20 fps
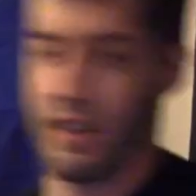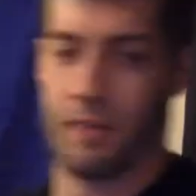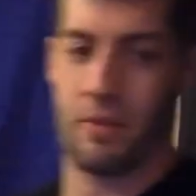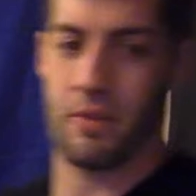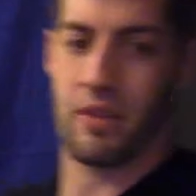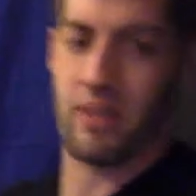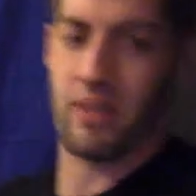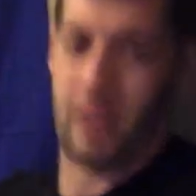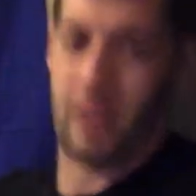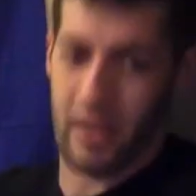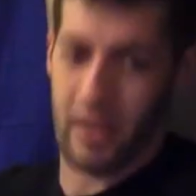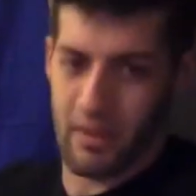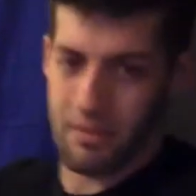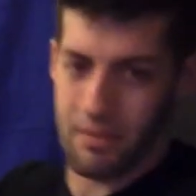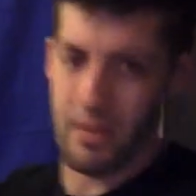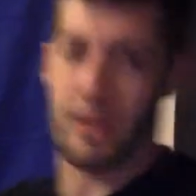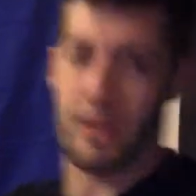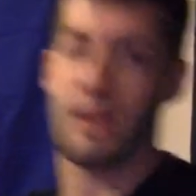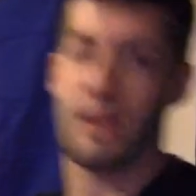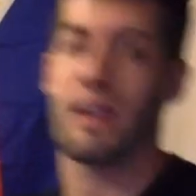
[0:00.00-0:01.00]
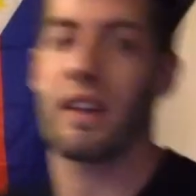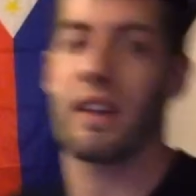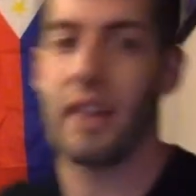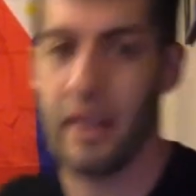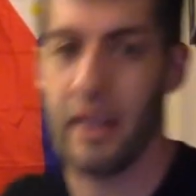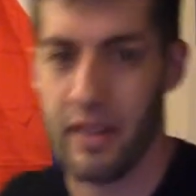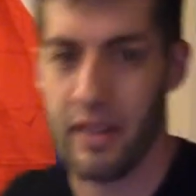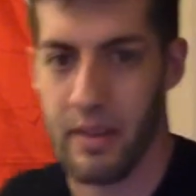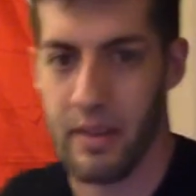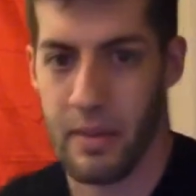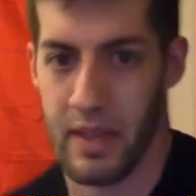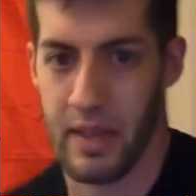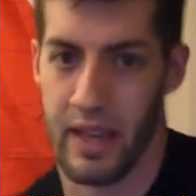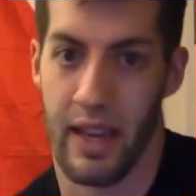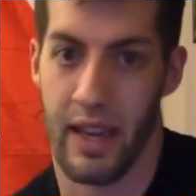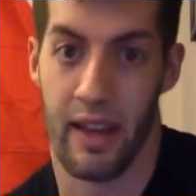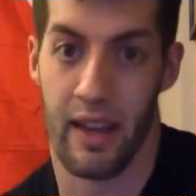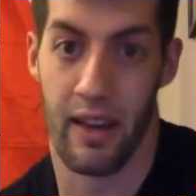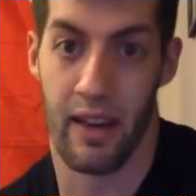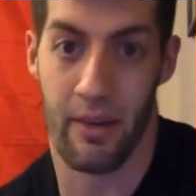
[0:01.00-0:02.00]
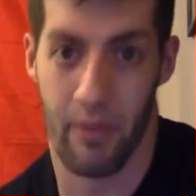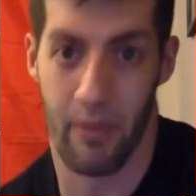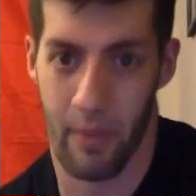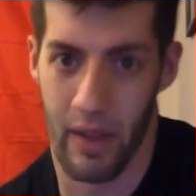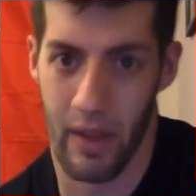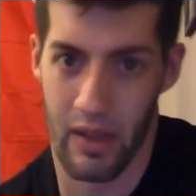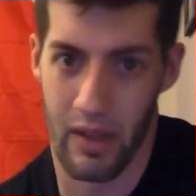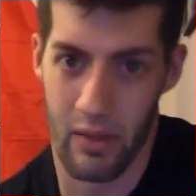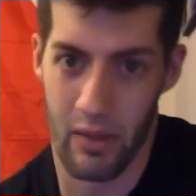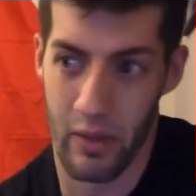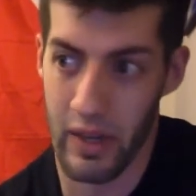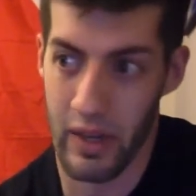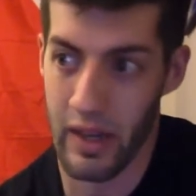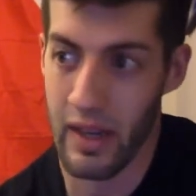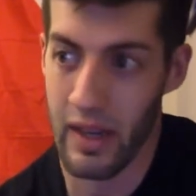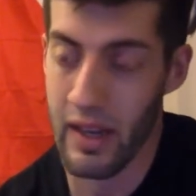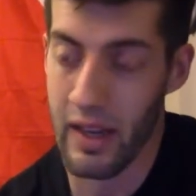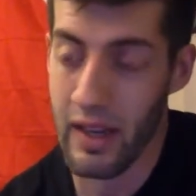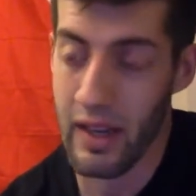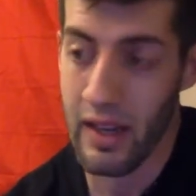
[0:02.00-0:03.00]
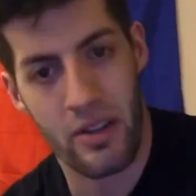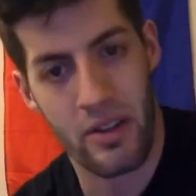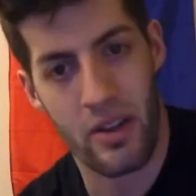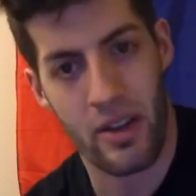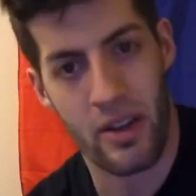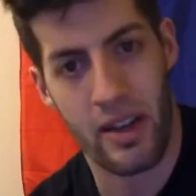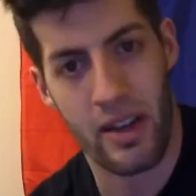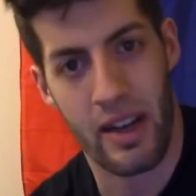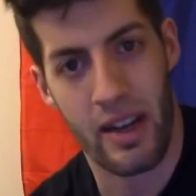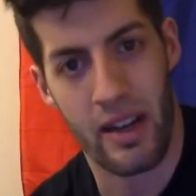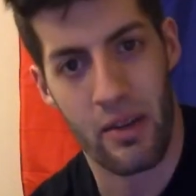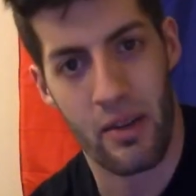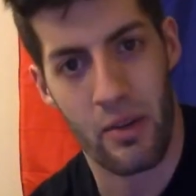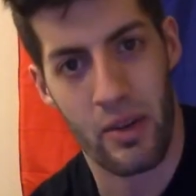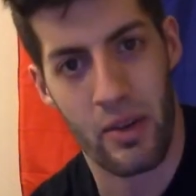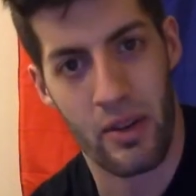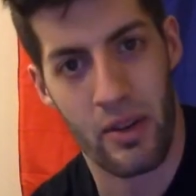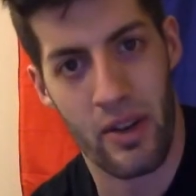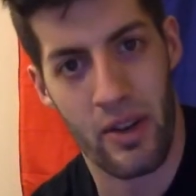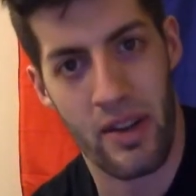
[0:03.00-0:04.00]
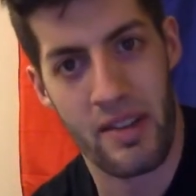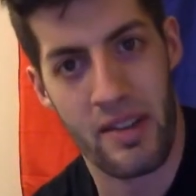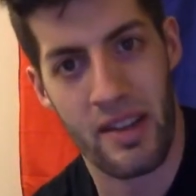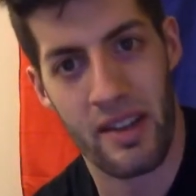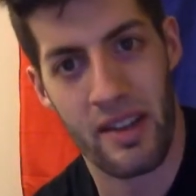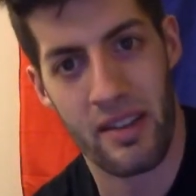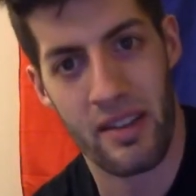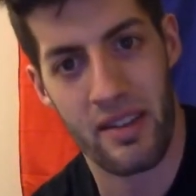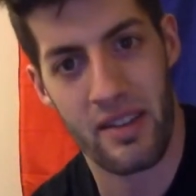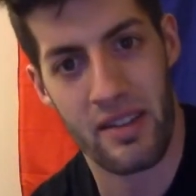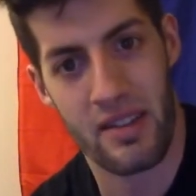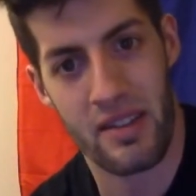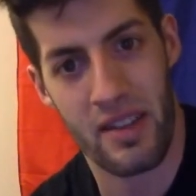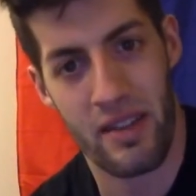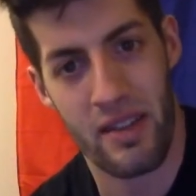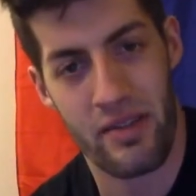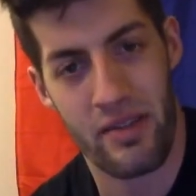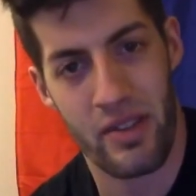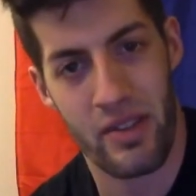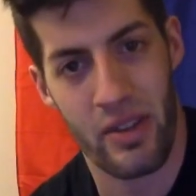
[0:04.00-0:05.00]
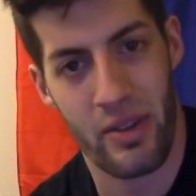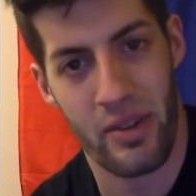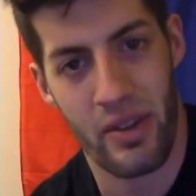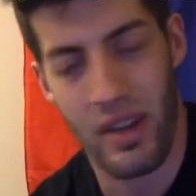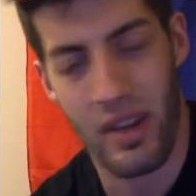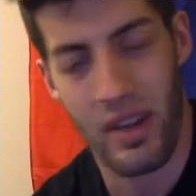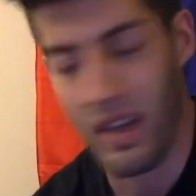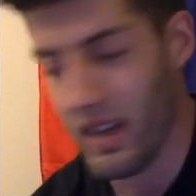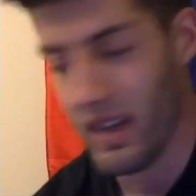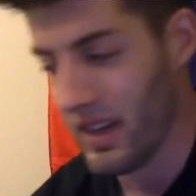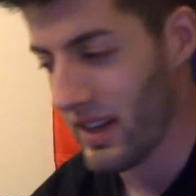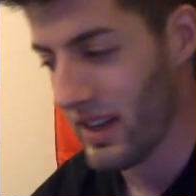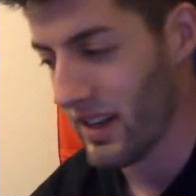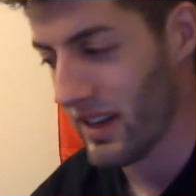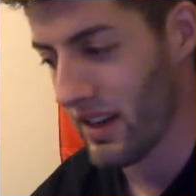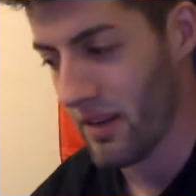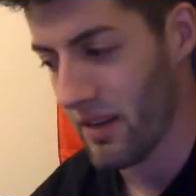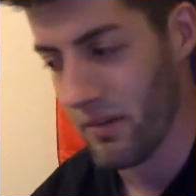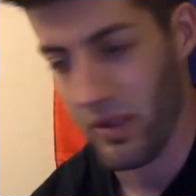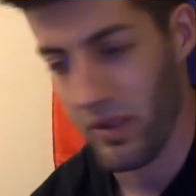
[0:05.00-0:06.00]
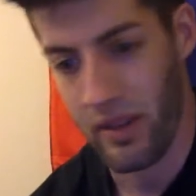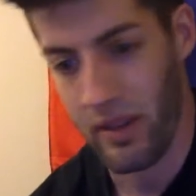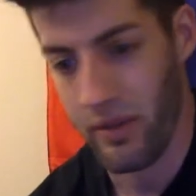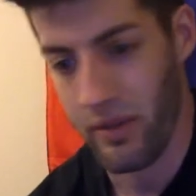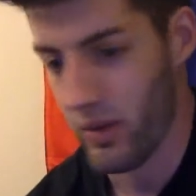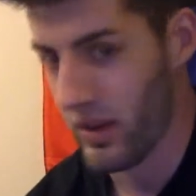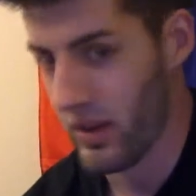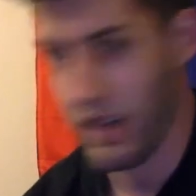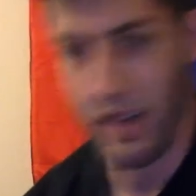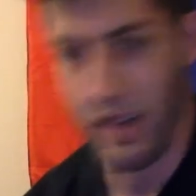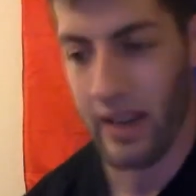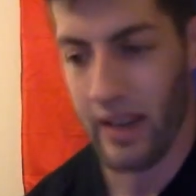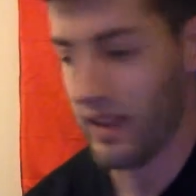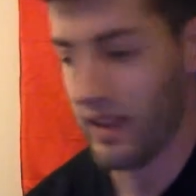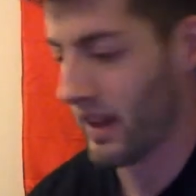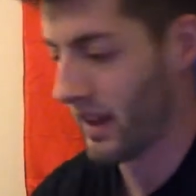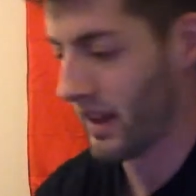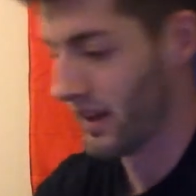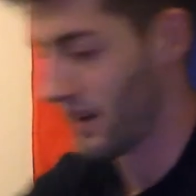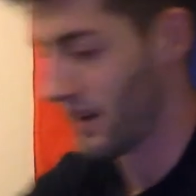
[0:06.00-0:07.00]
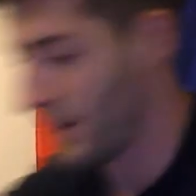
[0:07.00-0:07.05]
I'm just gonna be eating some of the candy from Halloween. Target had a really great sale and stuff, so um, looking forward to eating that.